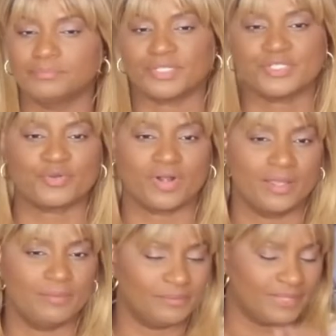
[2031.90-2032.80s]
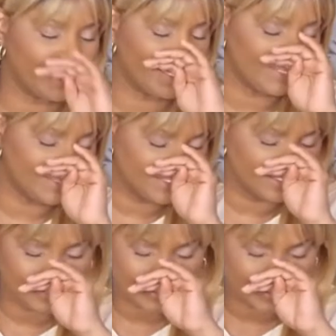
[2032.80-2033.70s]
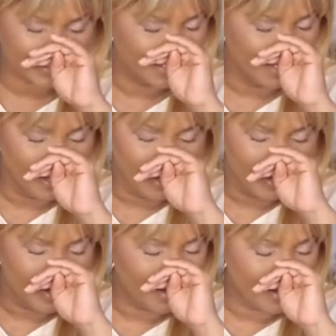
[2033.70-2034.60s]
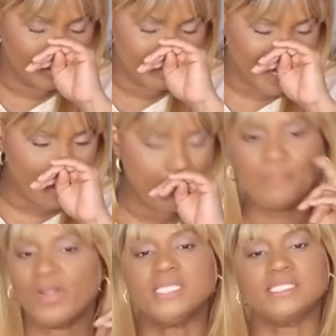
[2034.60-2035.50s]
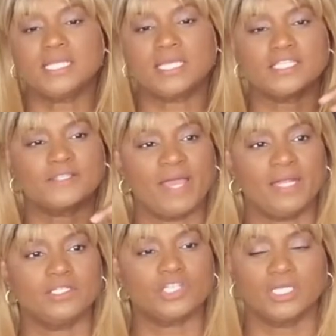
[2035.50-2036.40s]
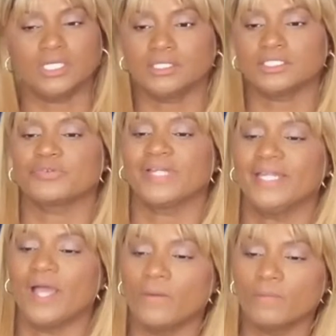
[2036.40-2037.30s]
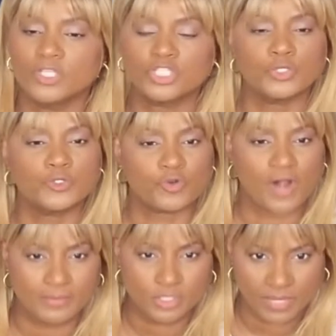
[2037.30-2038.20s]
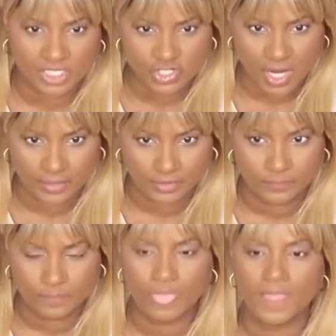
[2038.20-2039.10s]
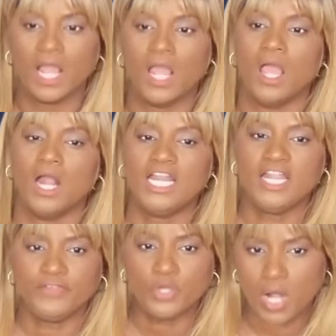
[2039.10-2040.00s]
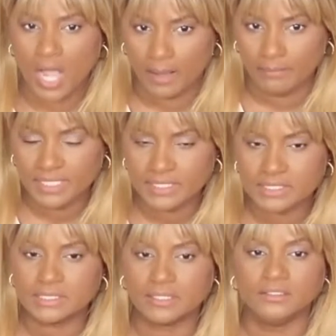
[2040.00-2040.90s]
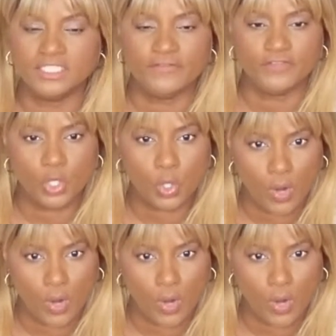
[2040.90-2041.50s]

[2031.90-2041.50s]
press right. Oh my God. Oh my God, my brain is speaking Spanish and English right now. Subscribe to my channel. Leave your comments, leave your